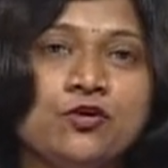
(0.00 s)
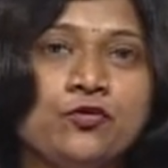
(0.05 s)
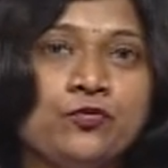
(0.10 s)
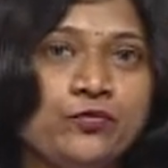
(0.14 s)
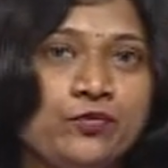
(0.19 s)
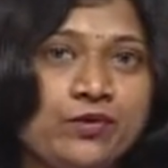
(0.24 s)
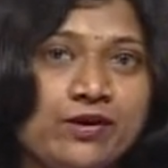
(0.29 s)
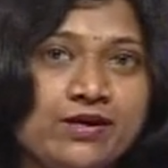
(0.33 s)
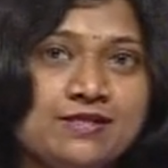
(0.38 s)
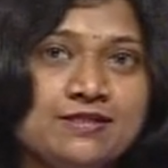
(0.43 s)

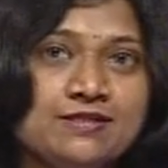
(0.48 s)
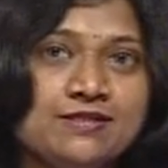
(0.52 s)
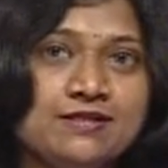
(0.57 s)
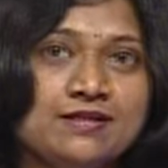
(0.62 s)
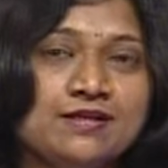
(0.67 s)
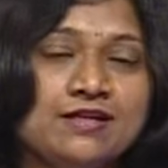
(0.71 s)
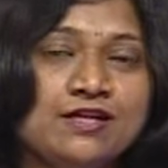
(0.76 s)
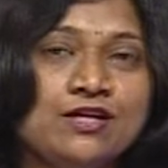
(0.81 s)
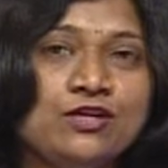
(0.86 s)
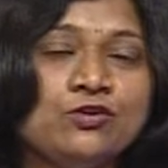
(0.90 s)
First,
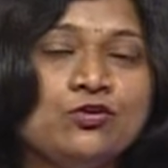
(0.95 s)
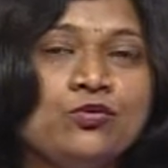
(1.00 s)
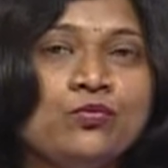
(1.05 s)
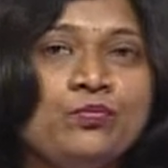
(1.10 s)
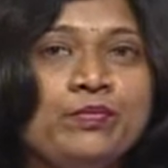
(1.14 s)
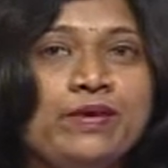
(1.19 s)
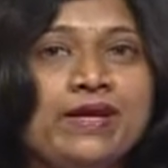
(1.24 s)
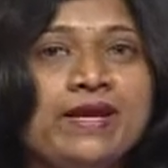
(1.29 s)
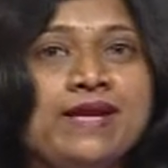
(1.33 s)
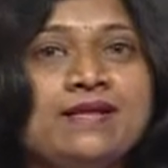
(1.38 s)
to
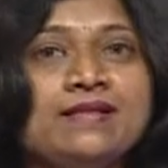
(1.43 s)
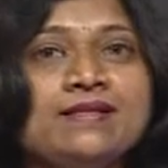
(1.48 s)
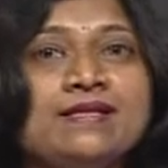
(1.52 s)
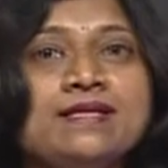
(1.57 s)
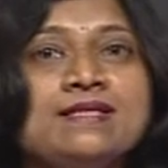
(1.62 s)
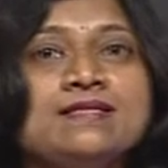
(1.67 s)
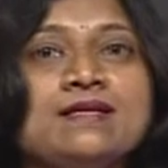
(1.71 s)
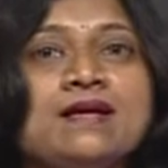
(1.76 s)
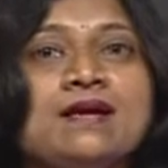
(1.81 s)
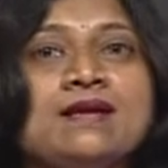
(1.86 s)
make
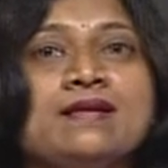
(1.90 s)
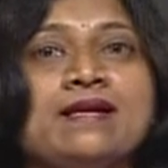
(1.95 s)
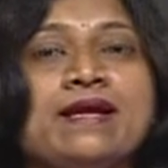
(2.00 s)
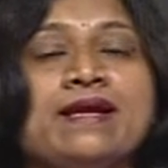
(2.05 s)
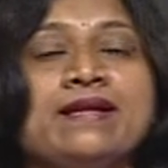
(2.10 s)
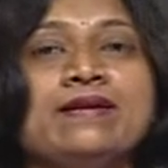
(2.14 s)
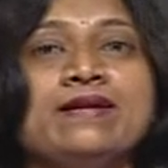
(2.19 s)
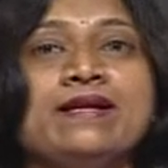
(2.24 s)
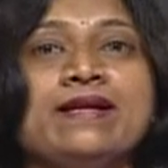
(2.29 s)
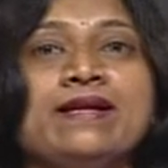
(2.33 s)
these
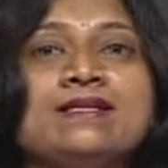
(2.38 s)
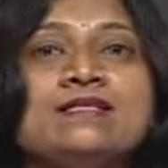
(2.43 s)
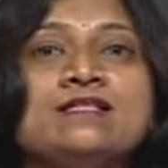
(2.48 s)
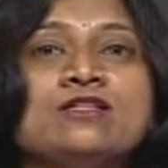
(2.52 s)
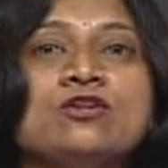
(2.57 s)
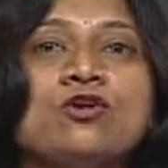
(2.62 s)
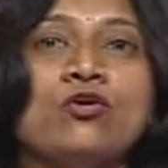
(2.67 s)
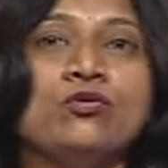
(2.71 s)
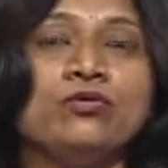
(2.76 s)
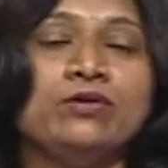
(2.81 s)
unlined drains
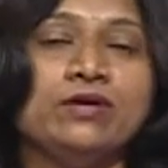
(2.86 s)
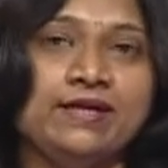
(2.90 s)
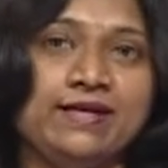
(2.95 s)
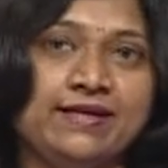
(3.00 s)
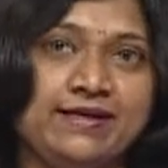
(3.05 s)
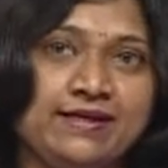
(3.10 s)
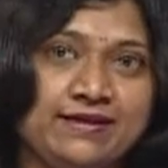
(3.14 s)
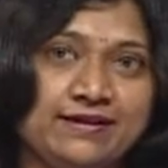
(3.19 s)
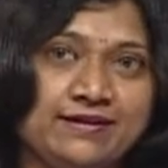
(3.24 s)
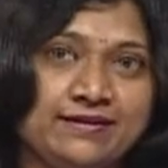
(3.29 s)

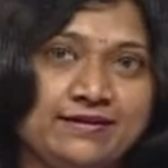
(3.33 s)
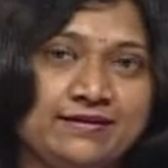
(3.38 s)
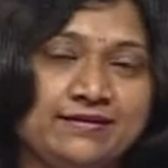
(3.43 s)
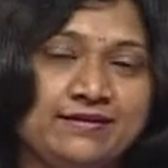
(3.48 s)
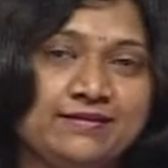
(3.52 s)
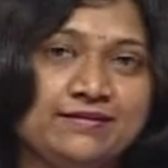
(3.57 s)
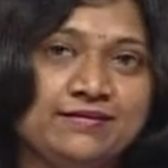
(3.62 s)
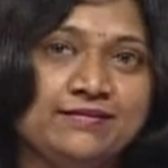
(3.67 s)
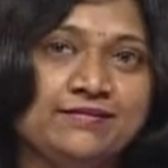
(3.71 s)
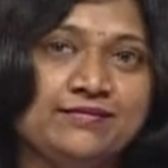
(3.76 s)
concrete.
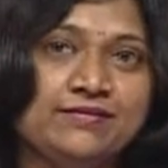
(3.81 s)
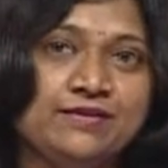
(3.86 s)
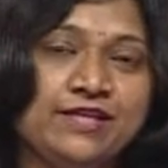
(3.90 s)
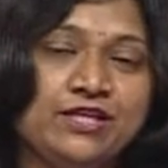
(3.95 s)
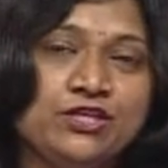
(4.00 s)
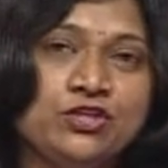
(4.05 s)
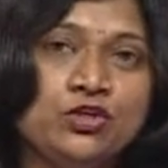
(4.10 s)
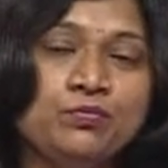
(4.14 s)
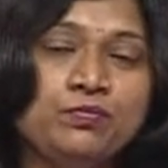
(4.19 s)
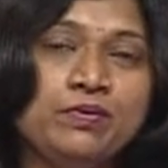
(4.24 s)
There
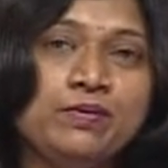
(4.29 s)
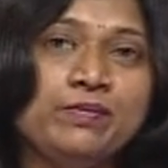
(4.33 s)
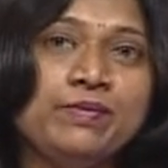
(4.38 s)
should